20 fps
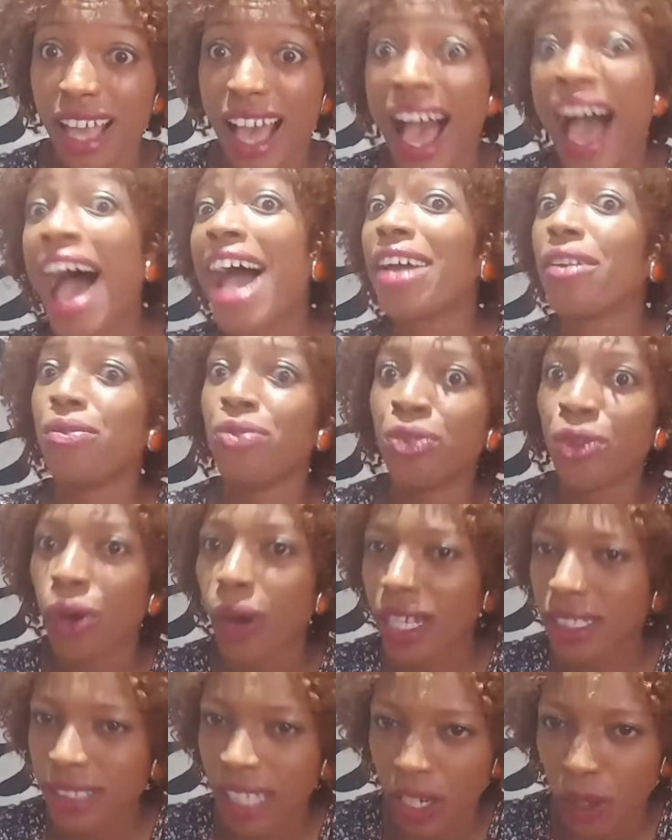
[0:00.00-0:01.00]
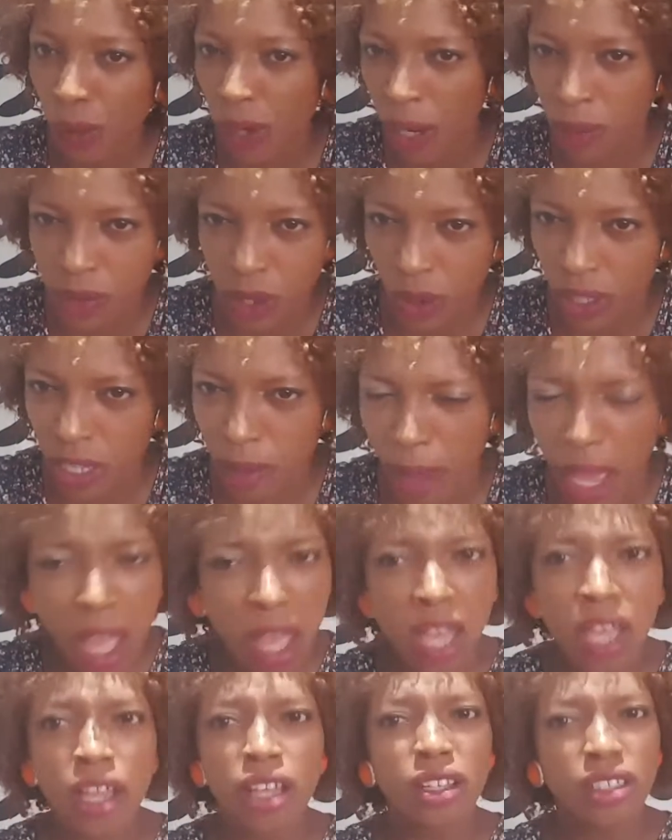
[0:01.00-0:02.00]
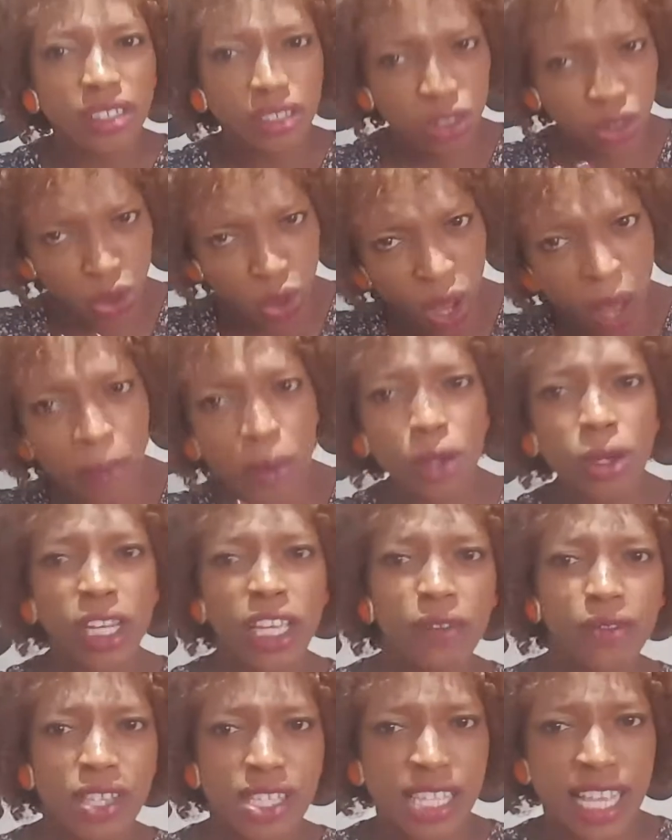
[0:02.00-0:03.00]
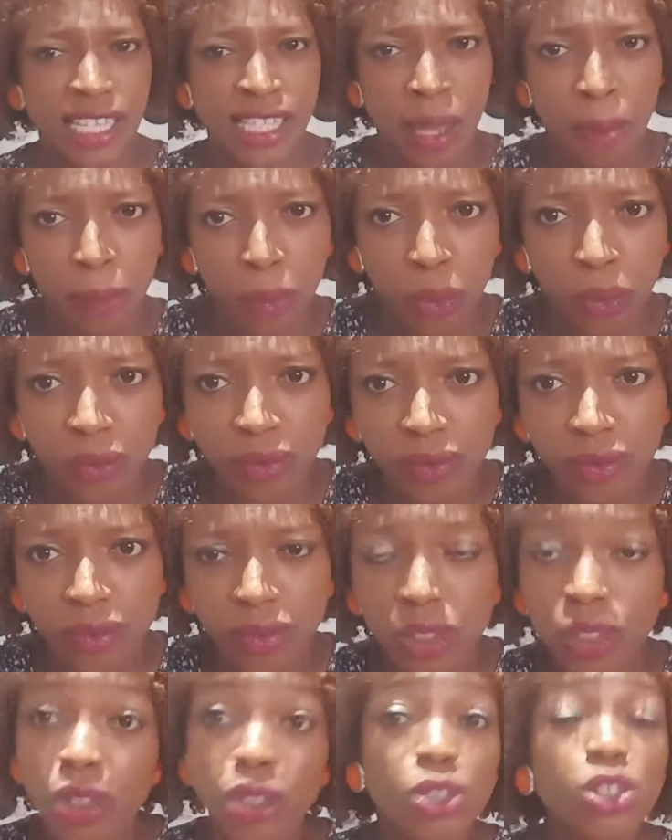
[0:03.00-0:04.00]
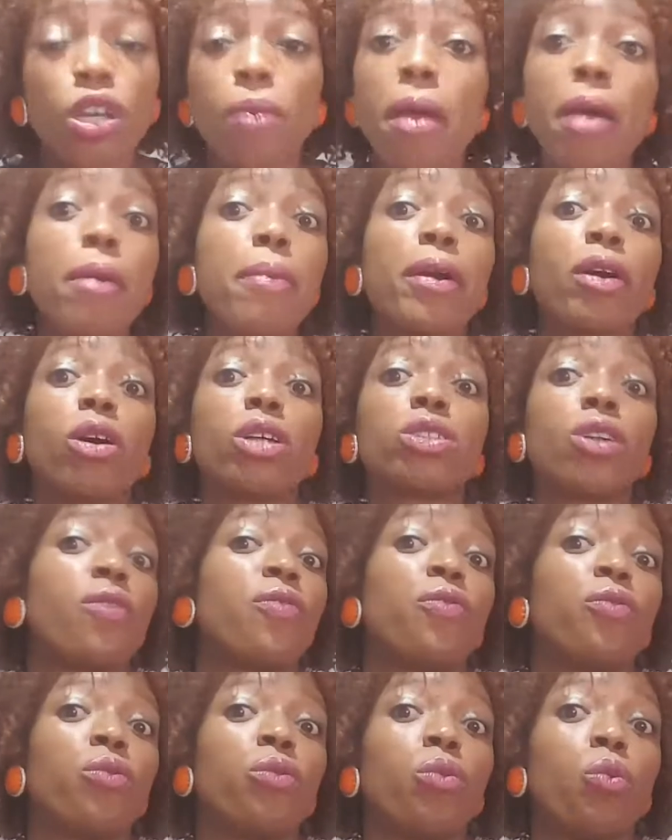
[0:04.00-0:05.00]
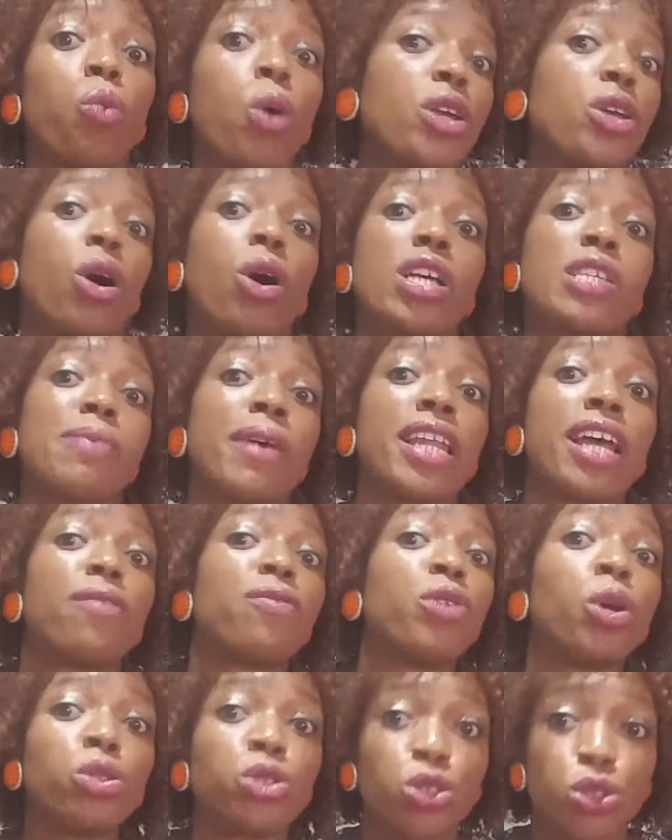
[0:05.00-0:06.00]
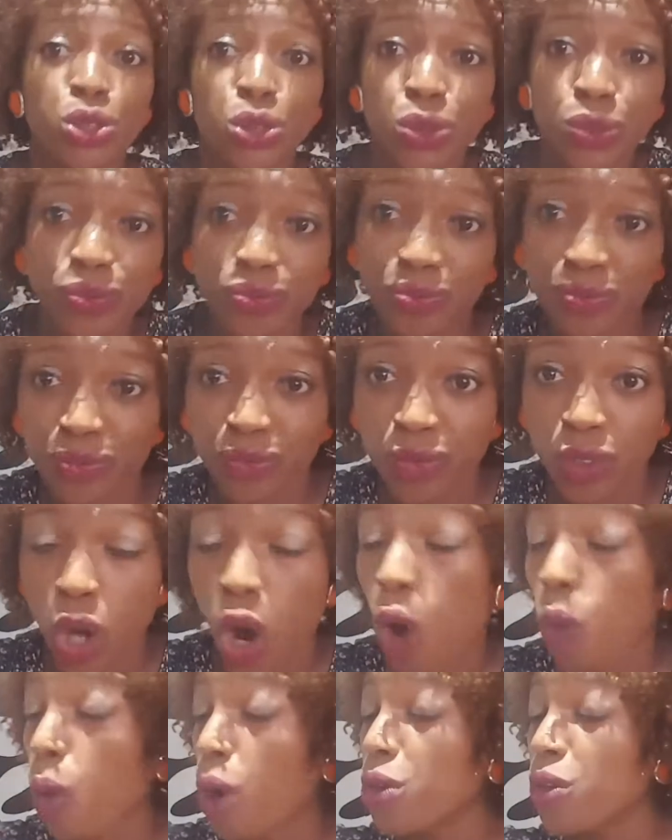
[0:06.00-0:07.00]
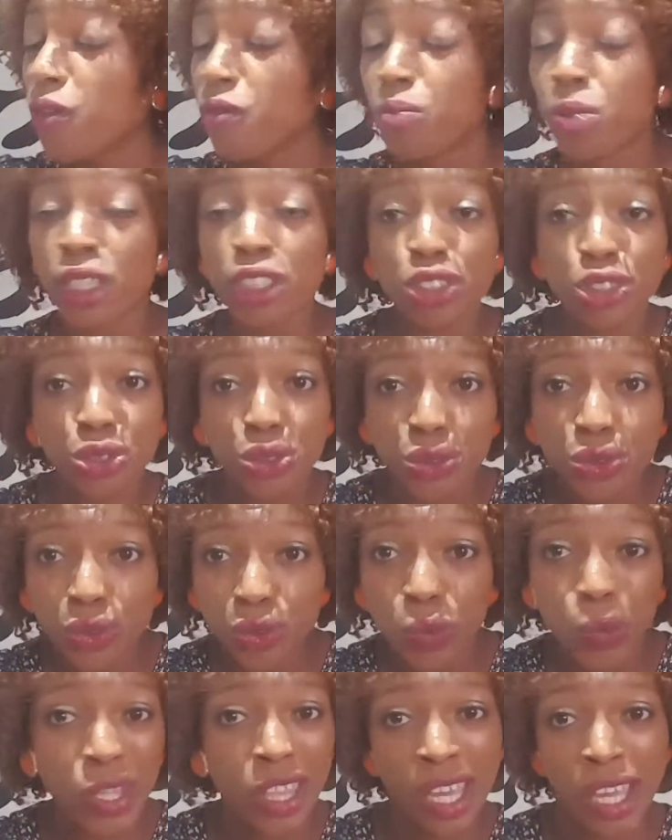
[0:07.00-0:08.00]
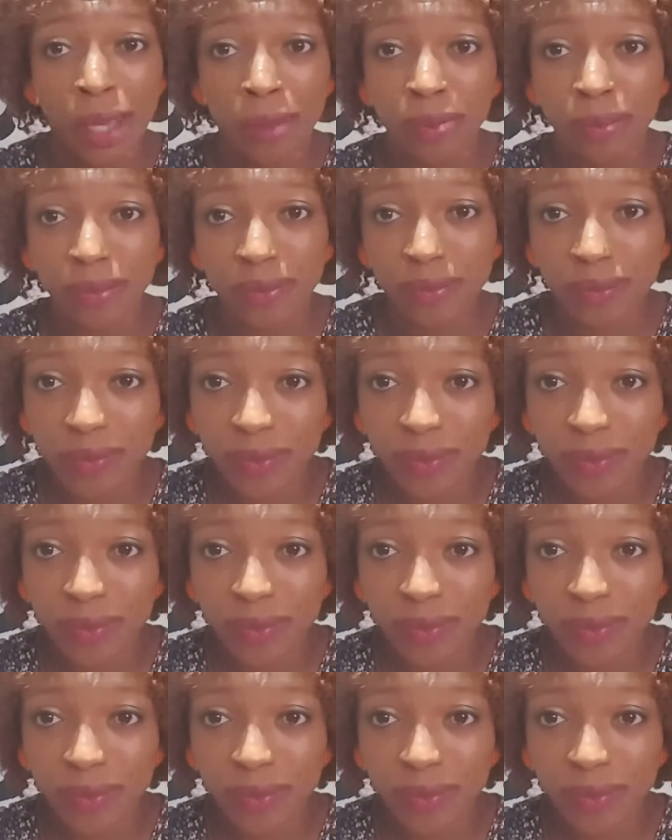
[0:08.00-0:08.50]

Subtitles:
I know exactly what I'm talking about. So I'm going to give this example. So maybe because of what your husband have done to you, or what you've been through with him,